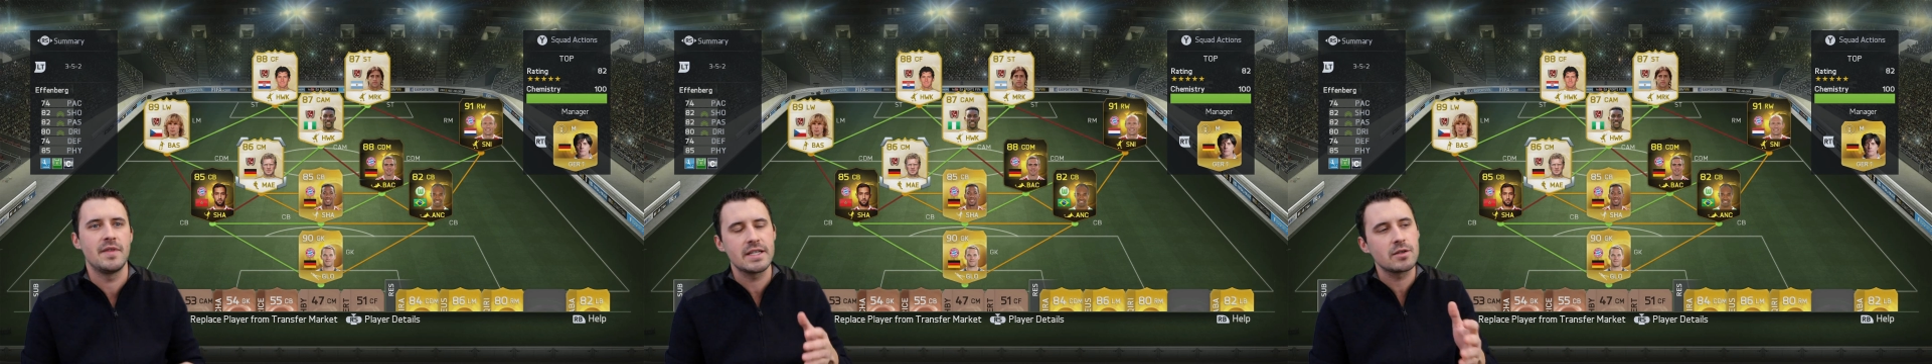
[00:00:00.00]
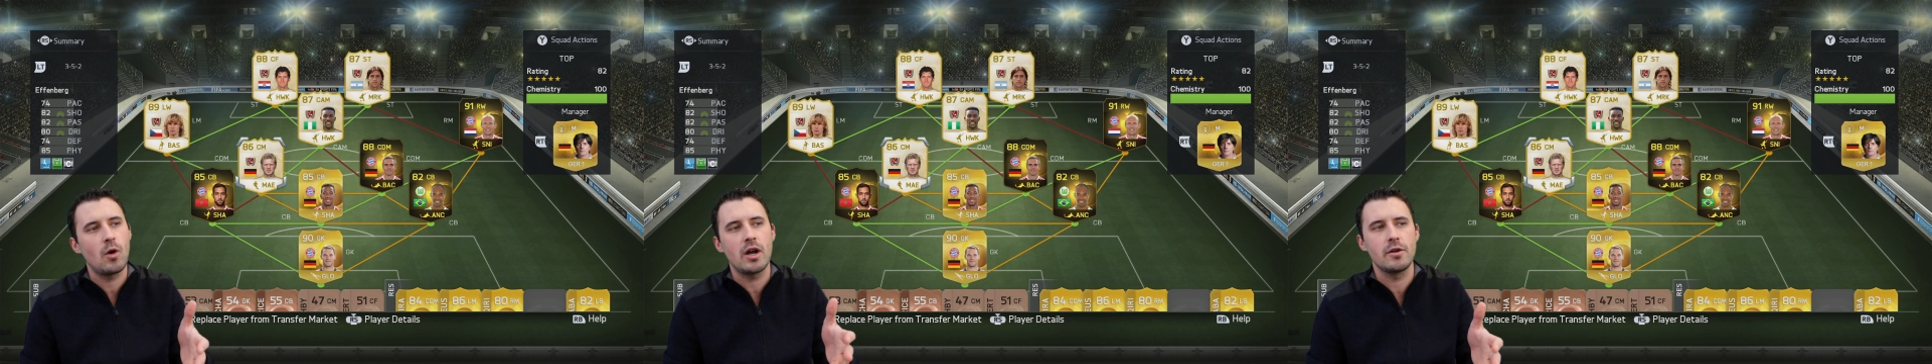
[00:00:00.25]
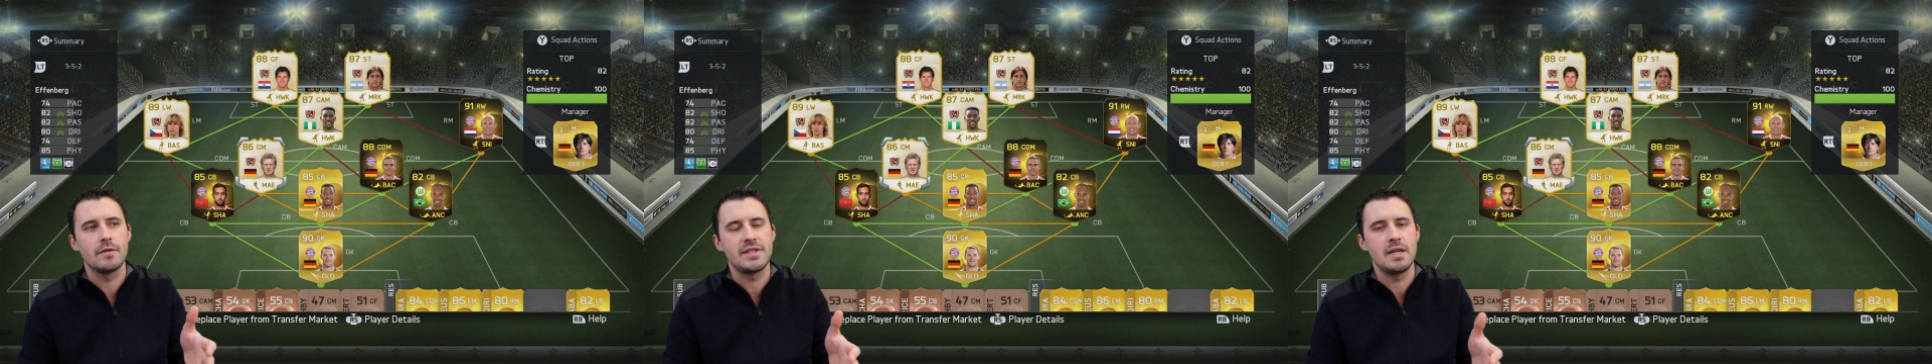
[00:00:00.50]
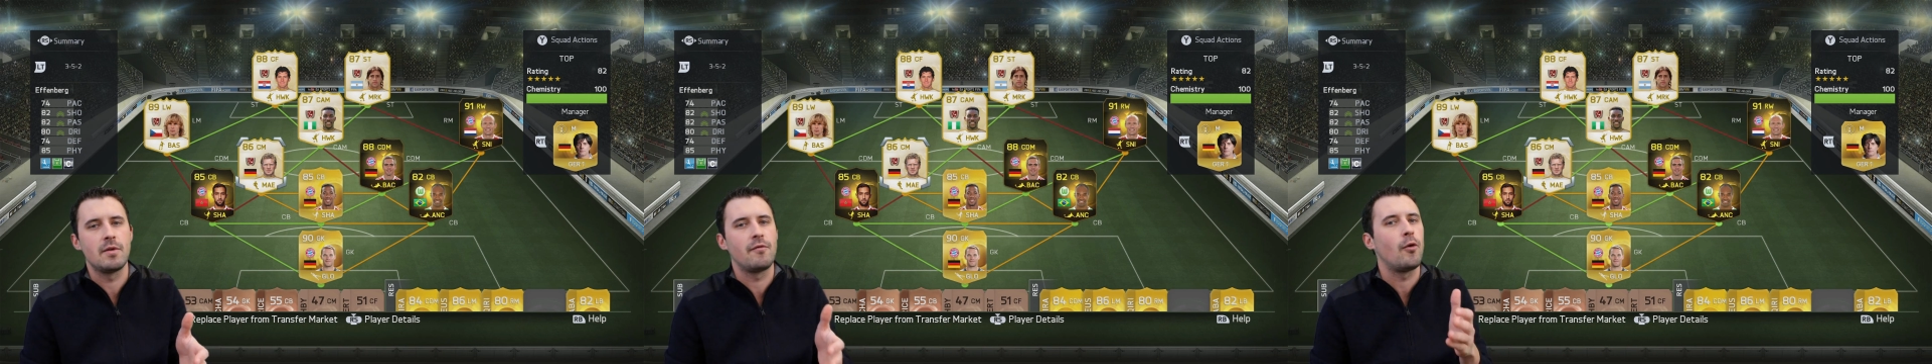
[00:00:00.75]
This squad you'll have
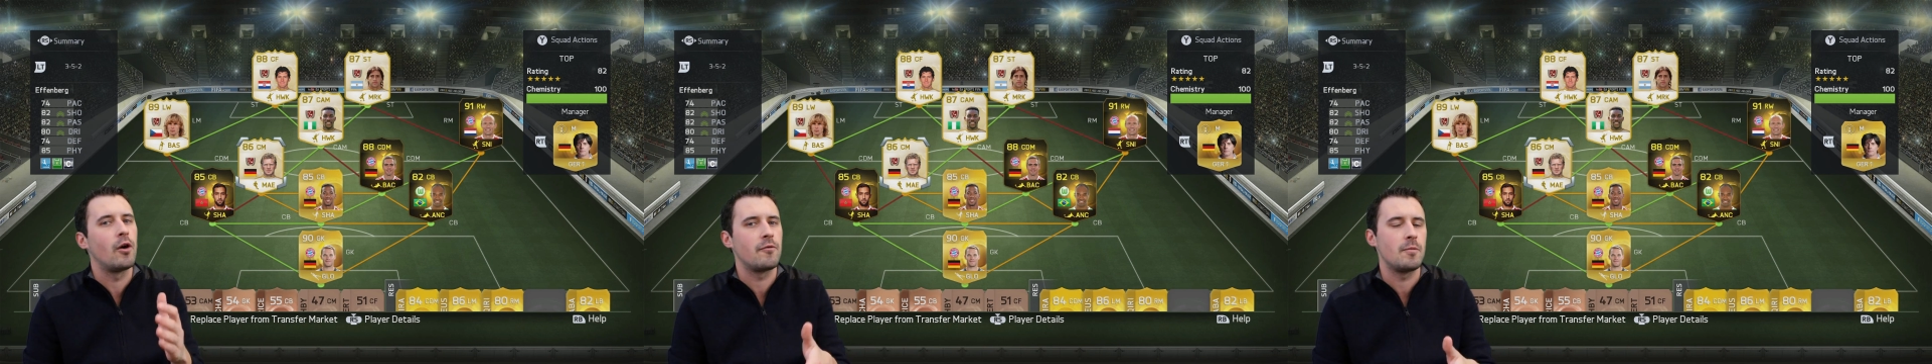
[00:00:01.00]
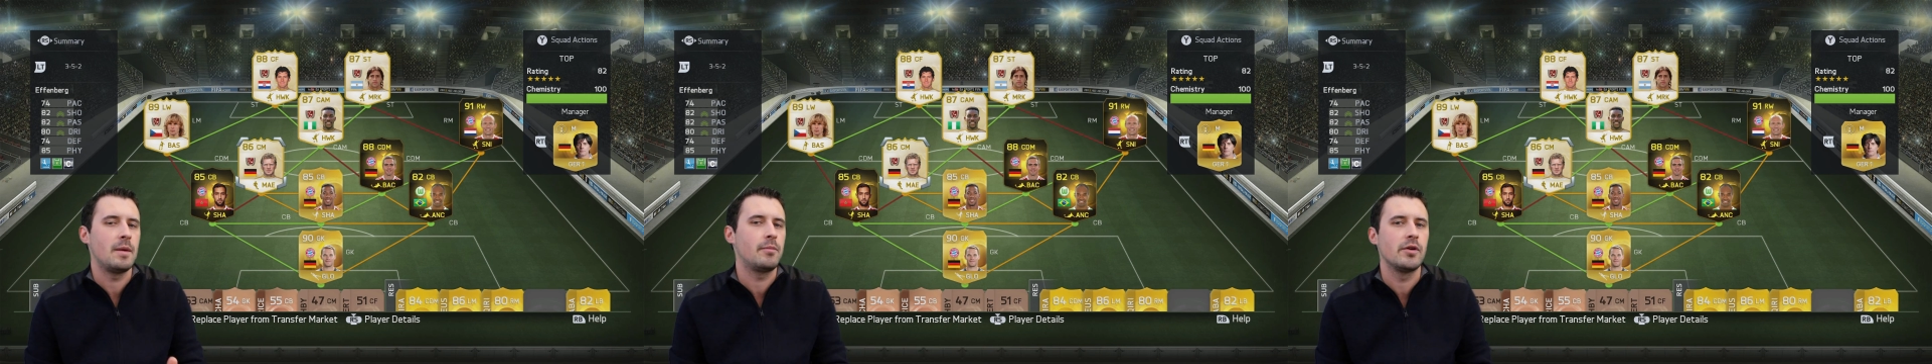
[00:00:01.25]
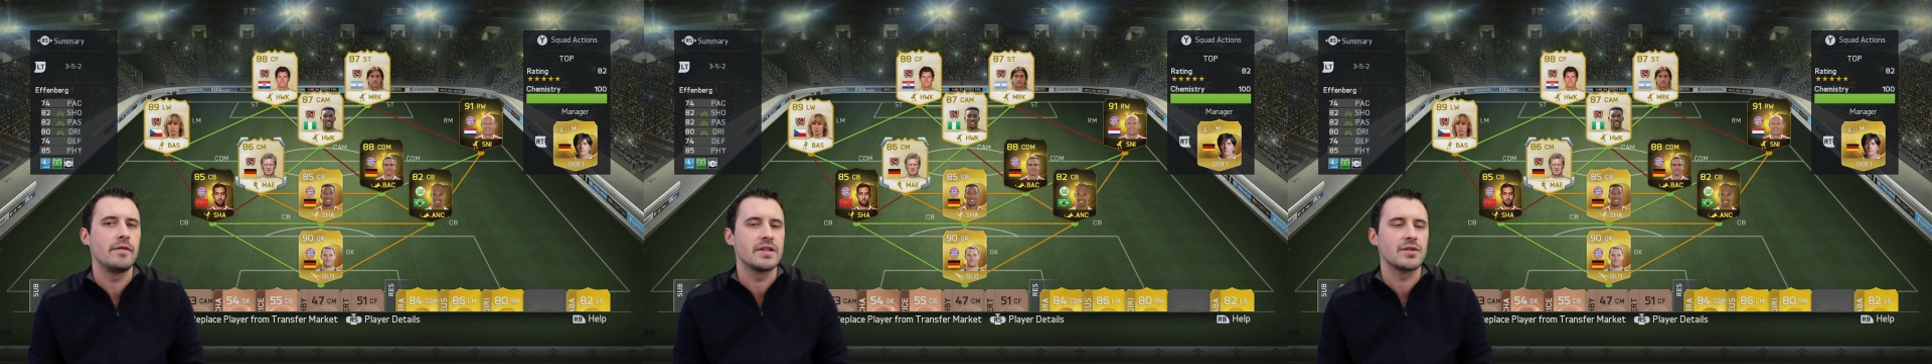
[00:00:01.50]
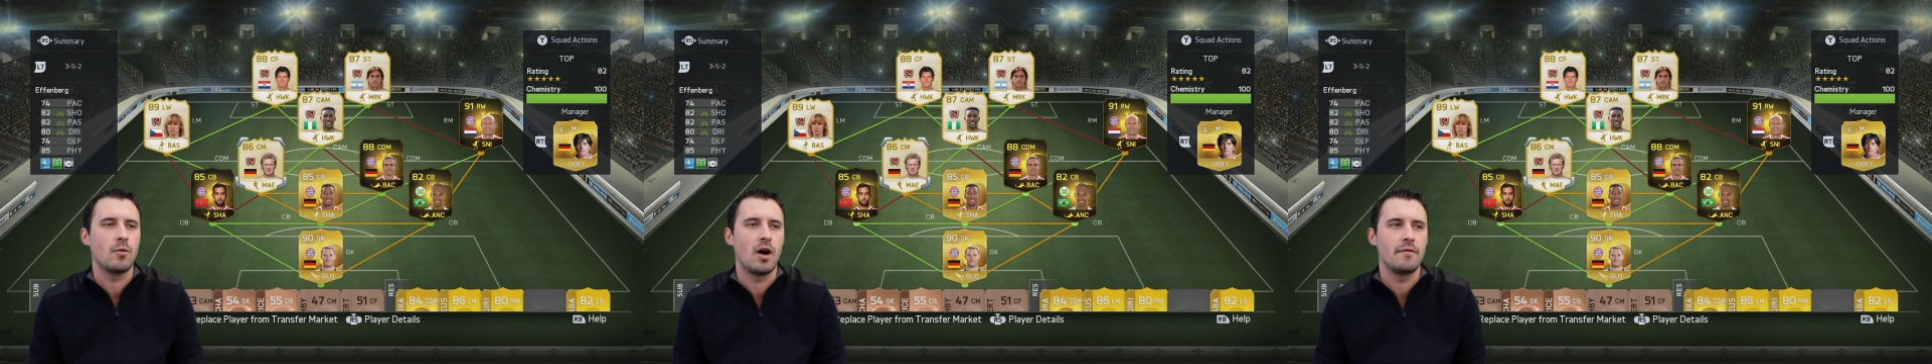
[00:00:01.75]
seen before from my
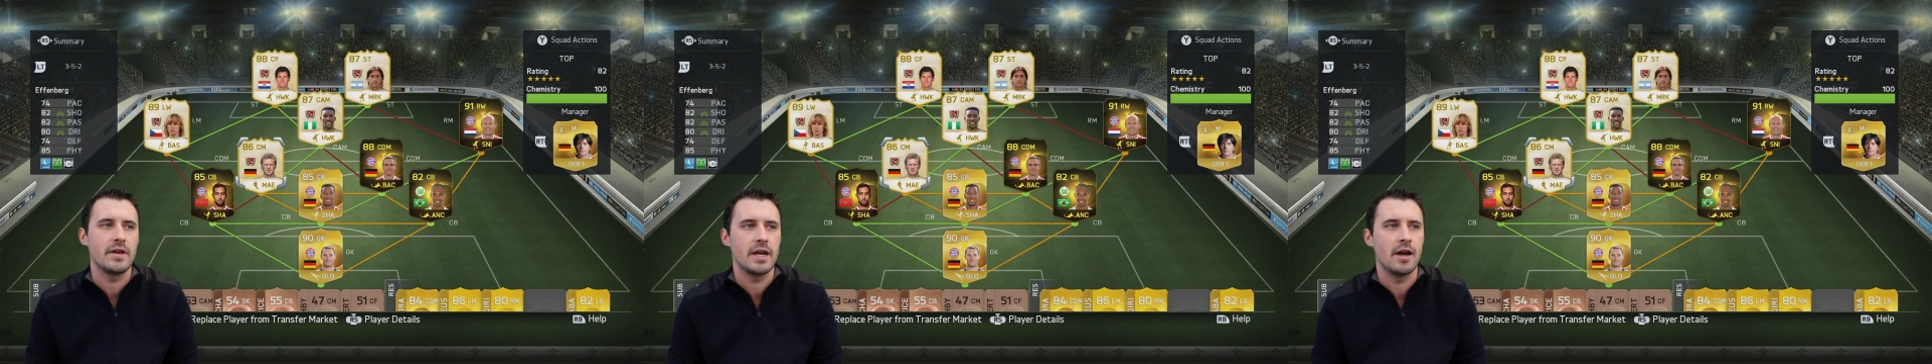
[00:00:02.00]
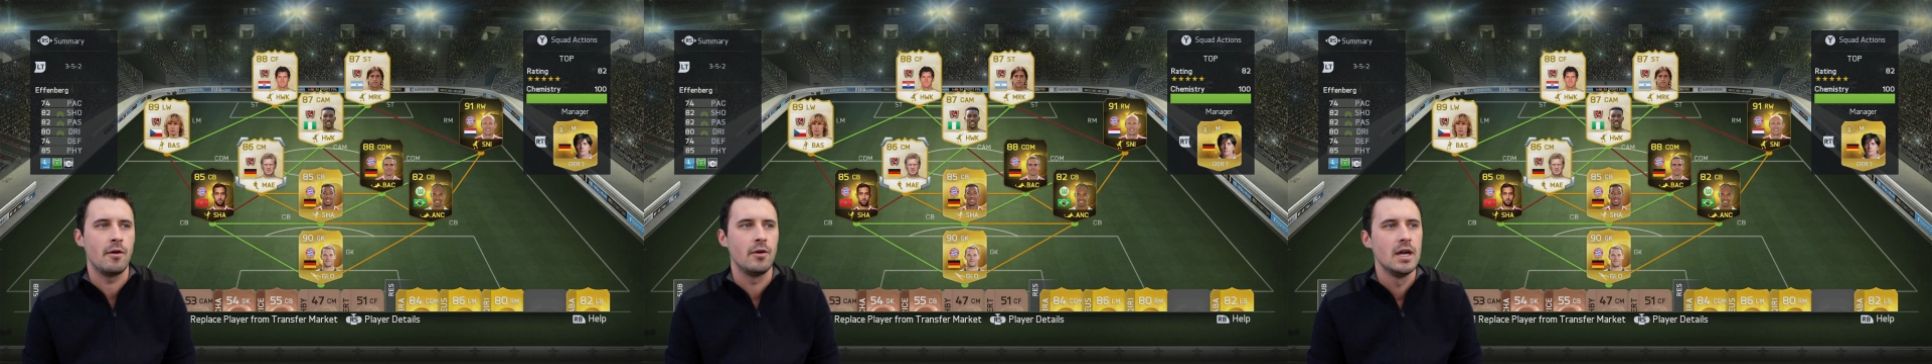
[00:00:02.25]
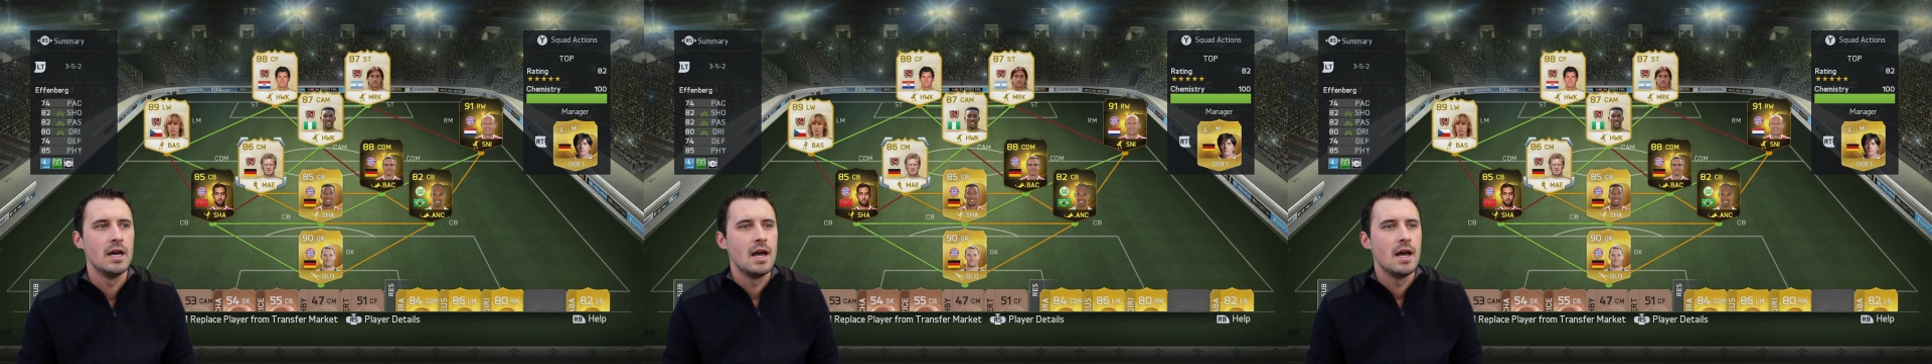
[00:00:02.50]
previous squad video,